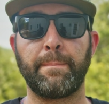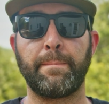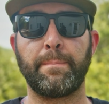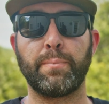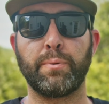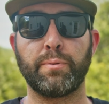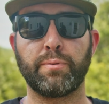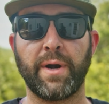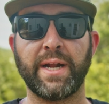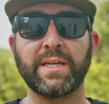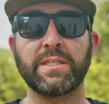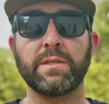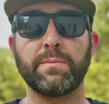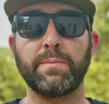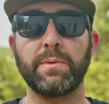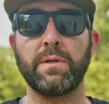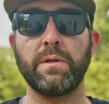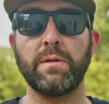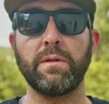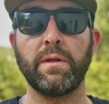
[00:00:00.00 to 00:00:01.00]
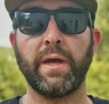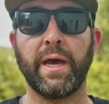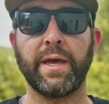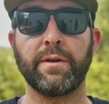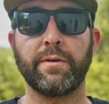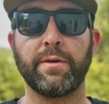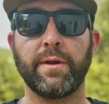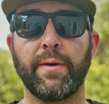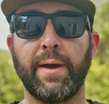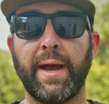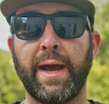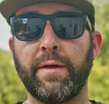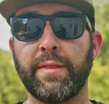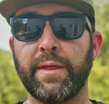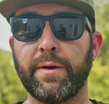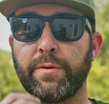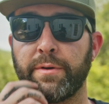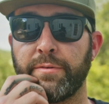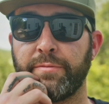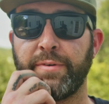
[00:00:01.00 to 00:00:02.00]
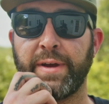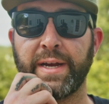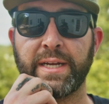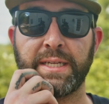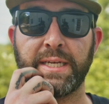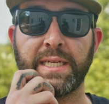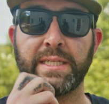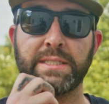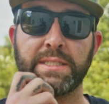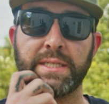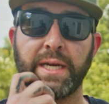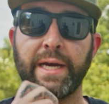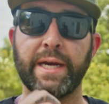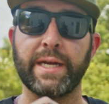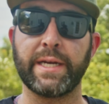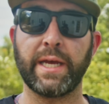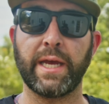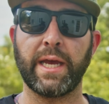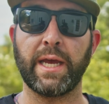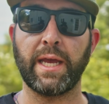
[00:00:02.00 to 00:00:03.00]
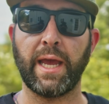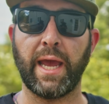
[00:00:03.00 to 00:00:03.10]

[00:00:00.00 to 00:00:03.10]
pressable, I don't know how that would affect inside a